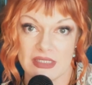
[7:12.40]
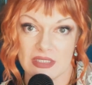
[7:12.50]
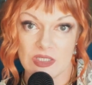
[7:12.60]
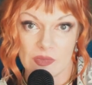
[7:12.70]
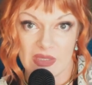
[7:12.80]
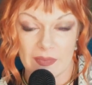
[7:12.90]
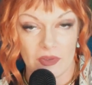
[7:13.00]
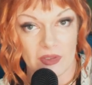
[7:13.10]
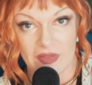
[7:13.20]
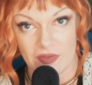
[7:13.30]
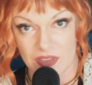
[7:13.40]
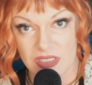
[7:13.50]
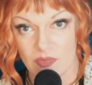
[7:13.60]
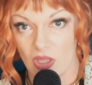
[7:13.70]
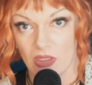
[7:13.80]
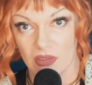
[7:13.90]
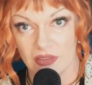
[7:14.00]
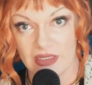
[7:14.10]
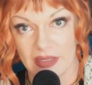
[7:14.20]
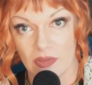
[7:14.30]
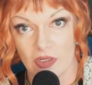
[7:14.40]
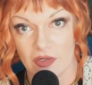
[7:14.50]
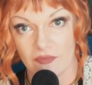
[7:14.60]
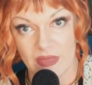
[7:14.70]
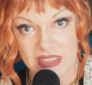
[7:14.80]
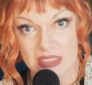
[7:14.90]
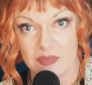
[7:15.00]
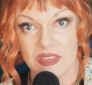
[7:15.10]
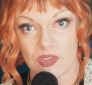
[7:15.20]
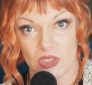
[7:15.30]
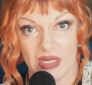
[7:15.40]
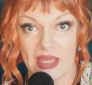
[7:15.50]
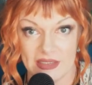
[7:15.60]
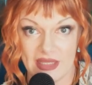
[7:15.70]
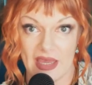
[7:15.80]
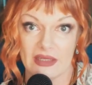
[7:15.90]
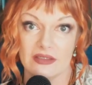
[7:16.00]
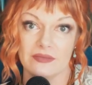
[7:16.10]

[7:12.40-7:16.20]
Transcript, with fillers: that two people in their small neighborhood of Mincy, Missouri, had died.